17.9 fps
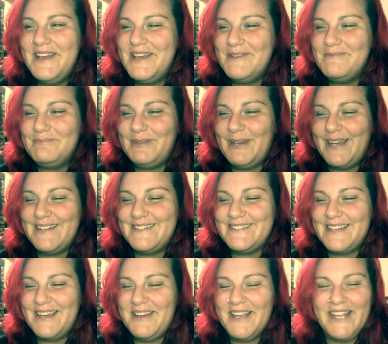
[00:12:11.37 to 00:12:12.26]
But
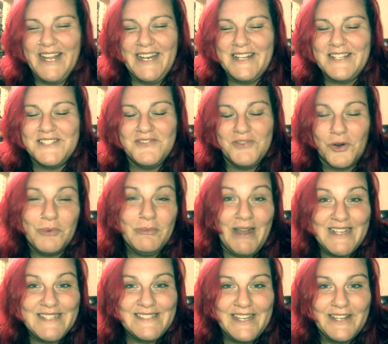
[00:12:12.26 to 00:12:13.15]
again, it's for
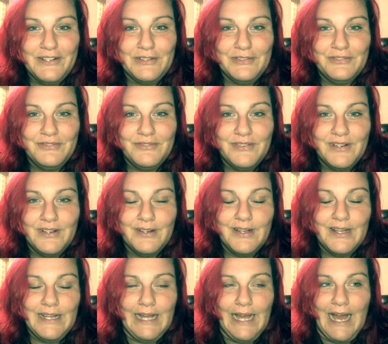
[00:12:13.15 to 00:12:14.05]
myself.
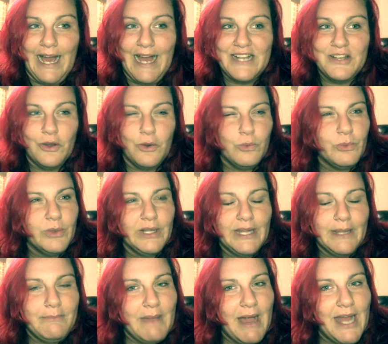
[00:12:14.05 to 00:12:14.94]
I don't
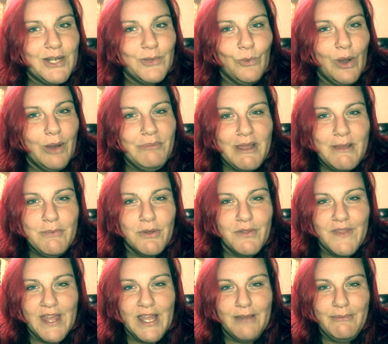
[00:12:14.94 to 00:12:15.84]
really mind what people
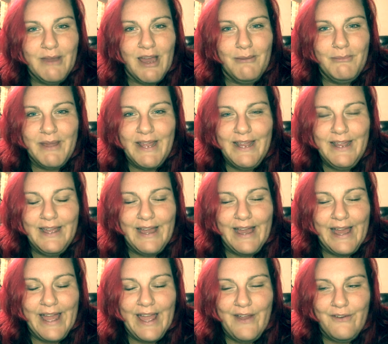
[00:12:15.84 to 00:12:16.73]
think about me.
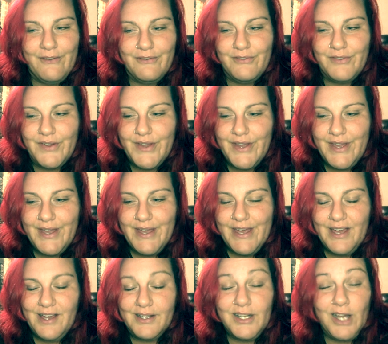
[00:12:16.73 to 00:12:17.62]
I have
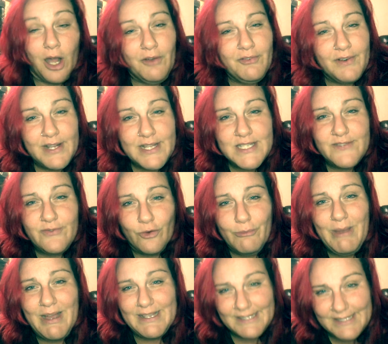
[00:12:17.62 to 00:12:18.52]
confidence for
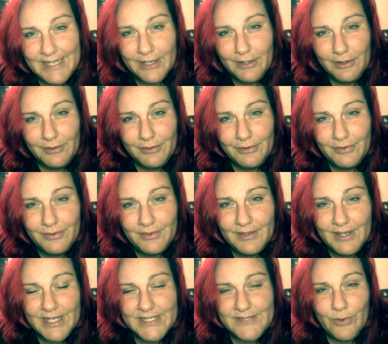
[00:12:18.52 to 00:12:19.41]
myself
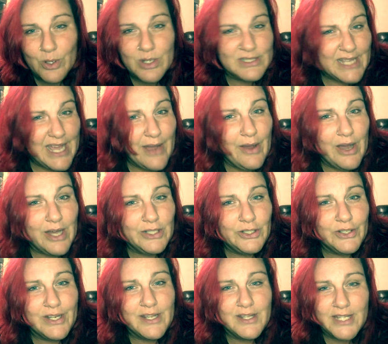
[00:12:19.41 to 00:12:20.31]
as far as how I
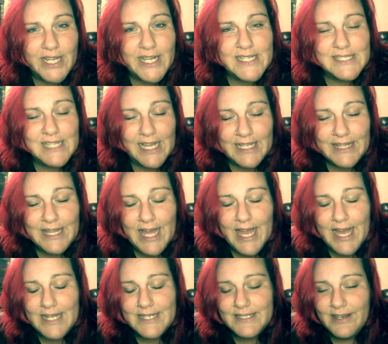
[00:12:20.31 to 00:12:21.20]
look and things like
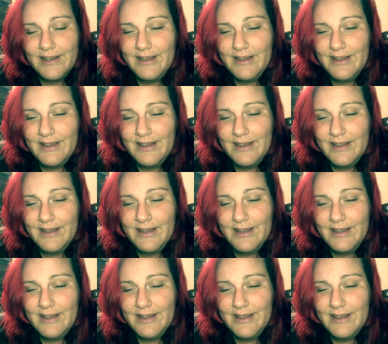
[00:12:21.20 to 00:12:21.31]
that.